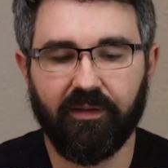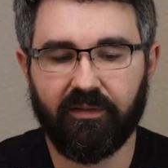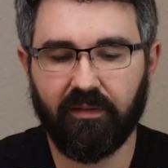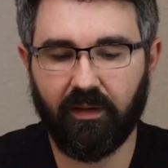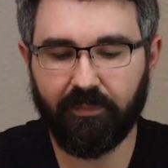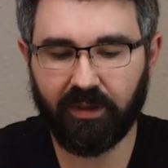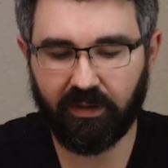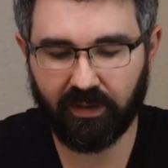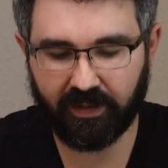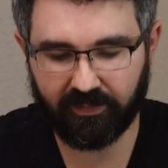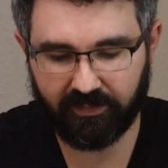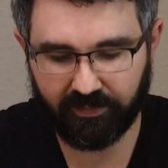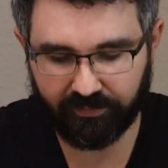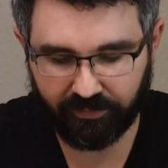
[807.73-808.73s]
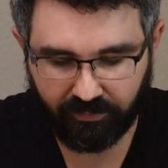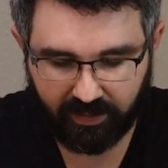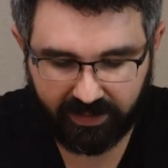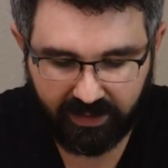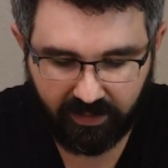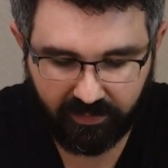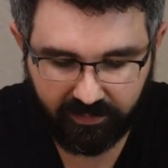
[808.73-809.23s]
So I'm going to look at this one
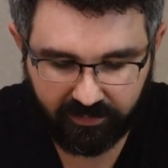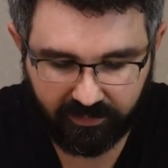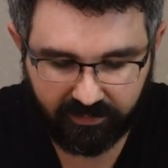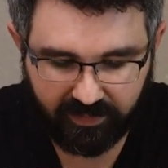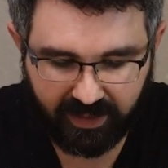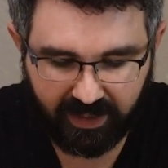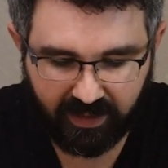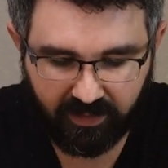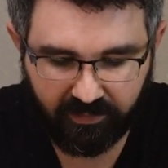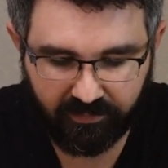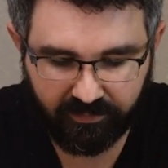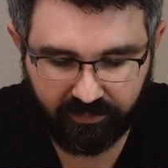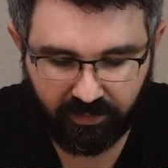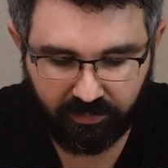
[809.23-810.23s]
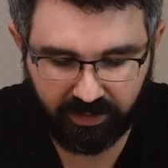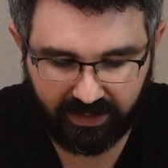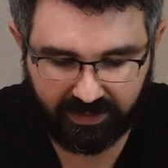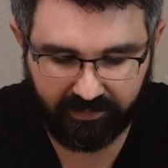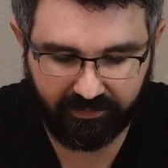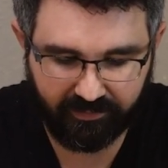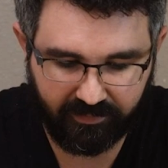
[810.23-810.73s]
right here. This is Canon Zoom
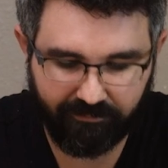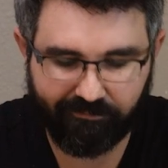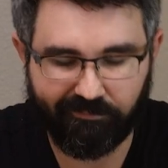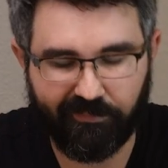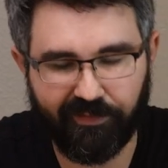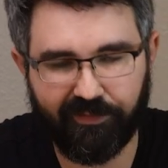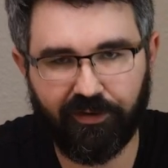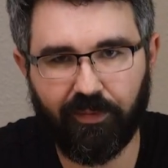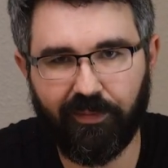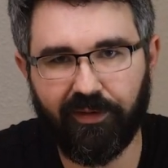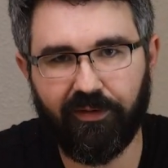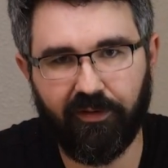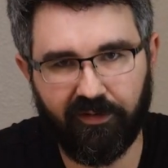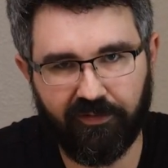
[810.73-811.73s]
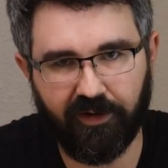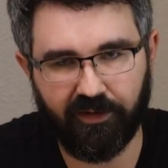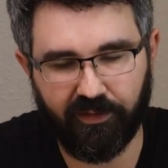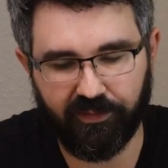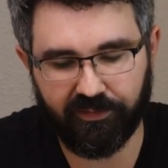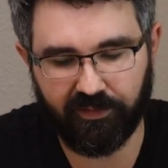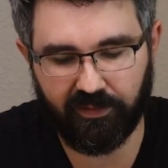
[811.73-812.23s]
Lens. Zoom is used very
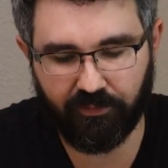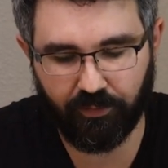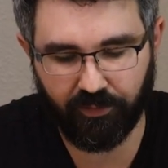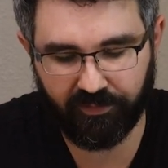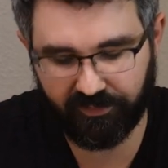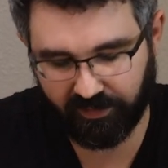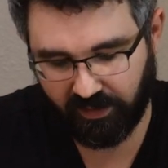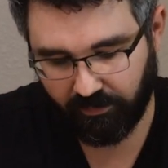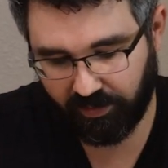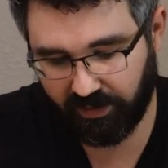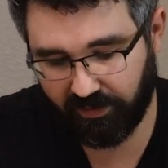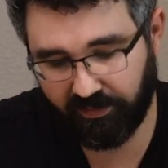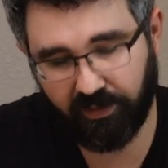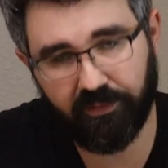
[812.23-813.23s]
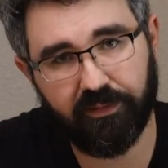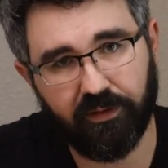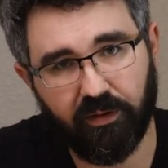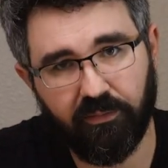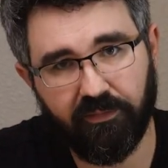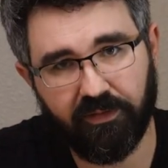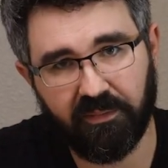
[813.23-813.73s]
loosely, of course, but it does
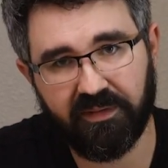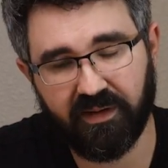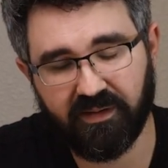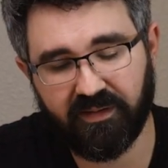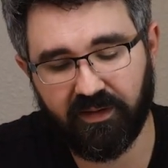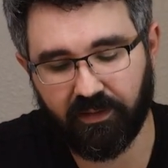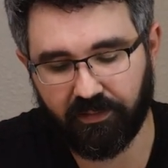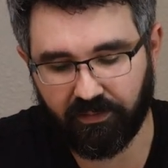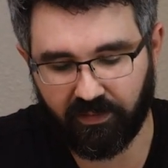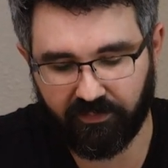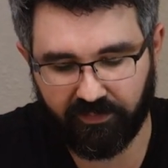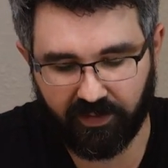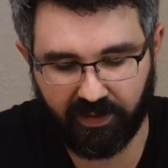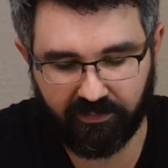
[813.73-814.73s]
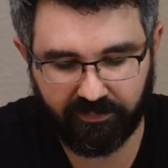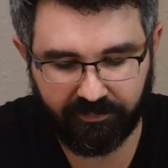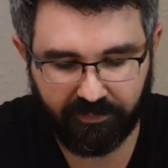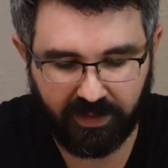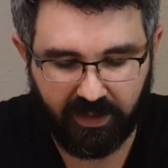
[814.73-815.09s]
zoom from 16 to 35.